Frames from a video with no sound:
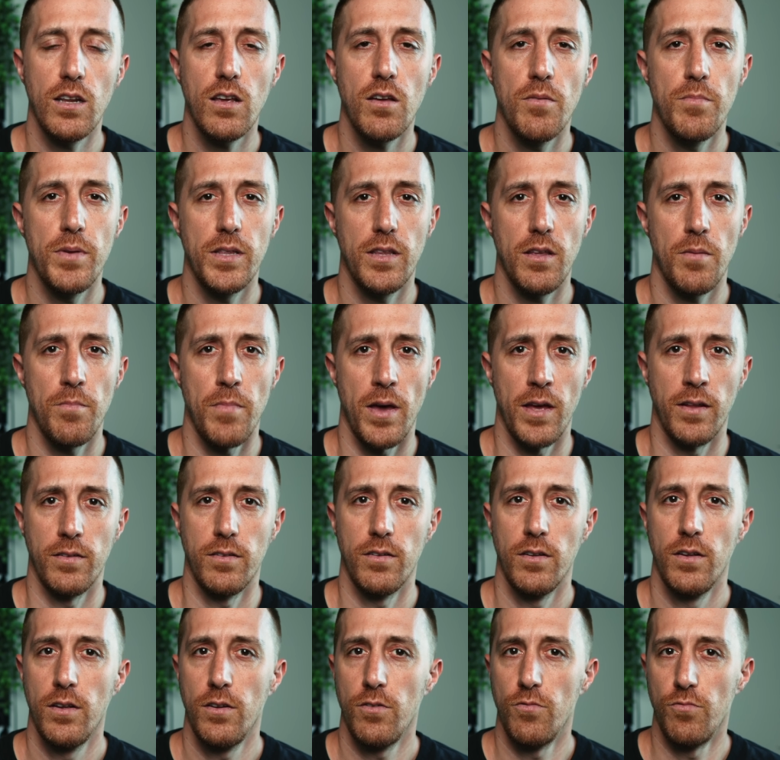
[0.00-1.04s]
git commit
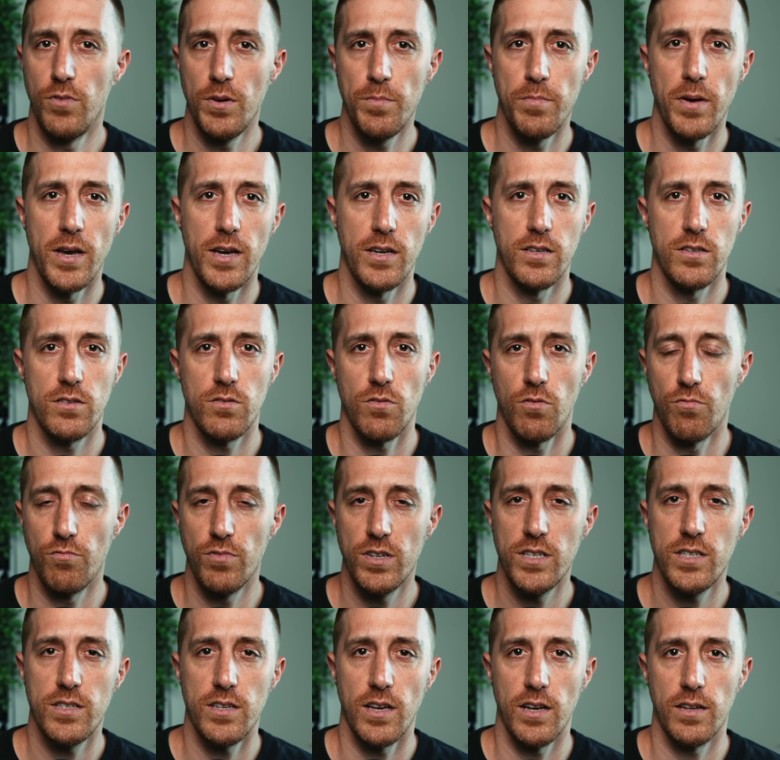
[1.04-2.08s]
amend, rebase or
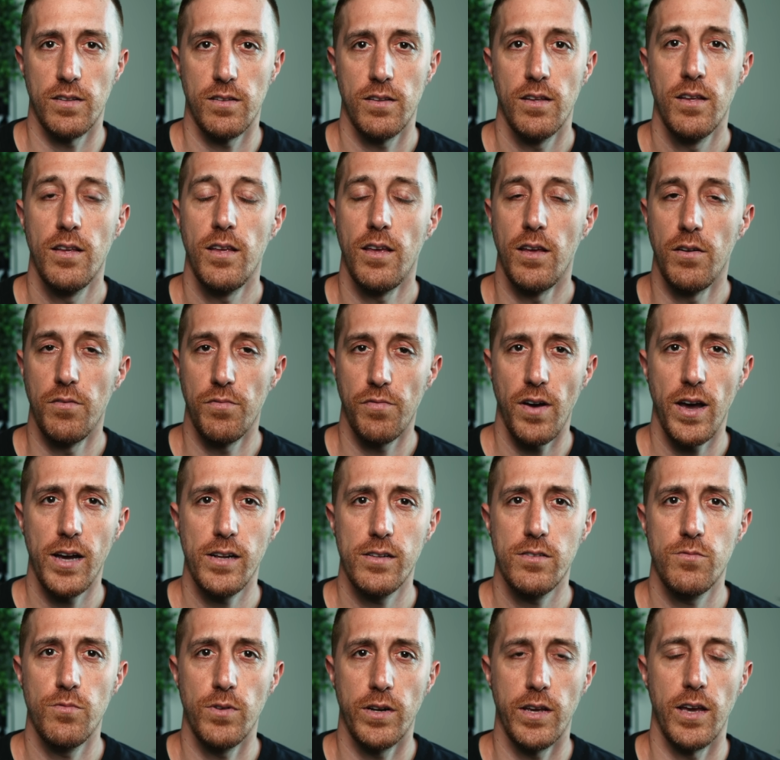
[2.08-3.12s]
reset, and
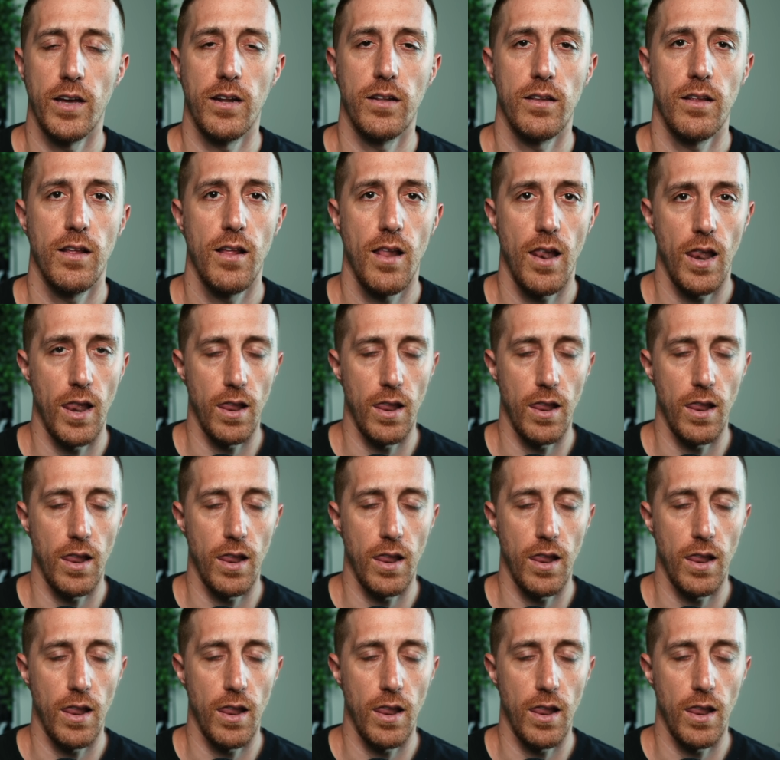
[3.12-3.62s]
files will get